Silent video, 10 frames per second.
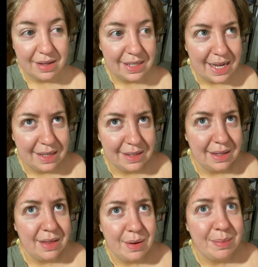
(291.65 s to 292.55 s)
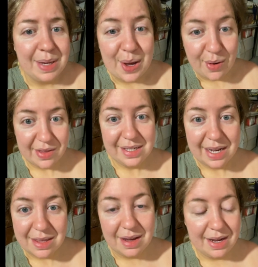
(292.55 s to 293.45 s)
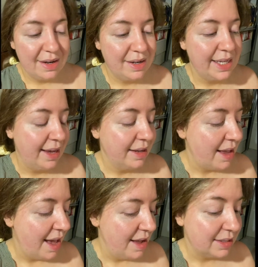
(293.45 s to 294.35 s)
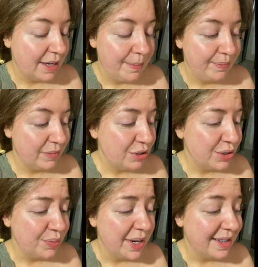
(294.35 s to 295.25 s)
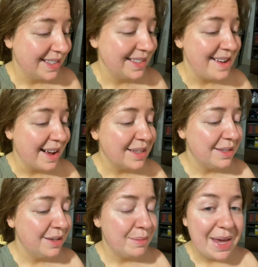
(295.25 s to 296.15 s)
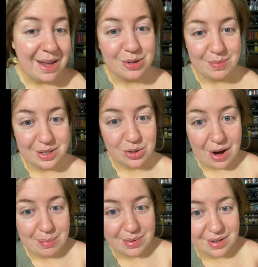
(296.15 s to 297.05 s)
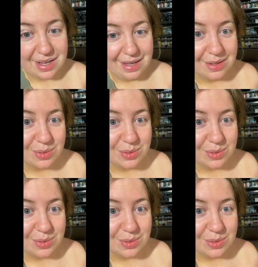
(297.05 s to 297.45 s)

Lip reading: Today is the beyond the deadline date, and it's just weird because the next page on my scrapbook is